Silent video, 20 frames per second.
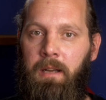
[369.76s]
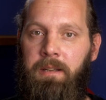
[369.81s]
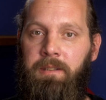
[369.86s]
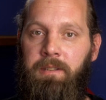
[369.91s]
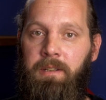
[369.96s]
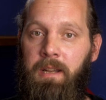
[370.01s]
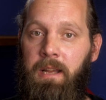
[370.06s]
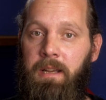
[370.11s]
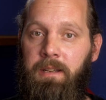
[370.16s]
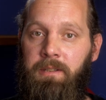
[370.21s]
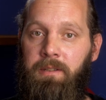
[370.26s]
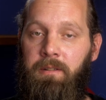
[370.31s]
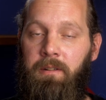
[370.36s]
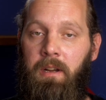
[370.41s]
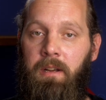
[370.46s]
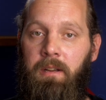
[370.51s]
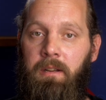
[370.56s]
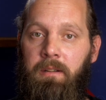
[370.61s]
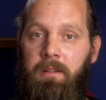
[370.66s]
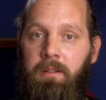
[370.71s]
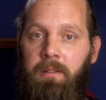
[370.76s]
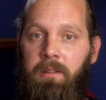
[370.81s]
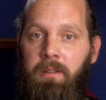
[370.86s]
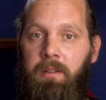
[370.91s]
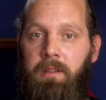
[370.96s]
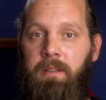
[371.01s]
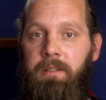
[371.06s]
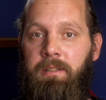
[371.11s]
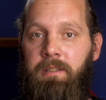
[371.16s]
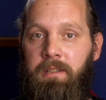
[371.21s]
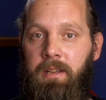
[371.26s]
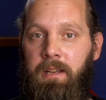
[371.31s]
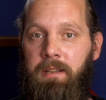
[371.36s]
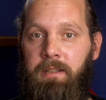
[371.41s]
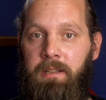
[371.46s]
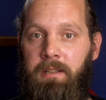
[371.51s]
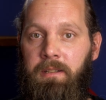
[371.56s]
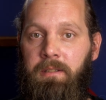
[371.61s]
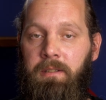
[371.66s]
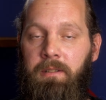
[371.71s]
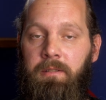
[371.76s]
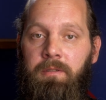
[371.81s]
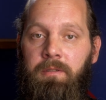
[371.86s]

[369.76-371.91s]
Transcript: As an extra, you can set it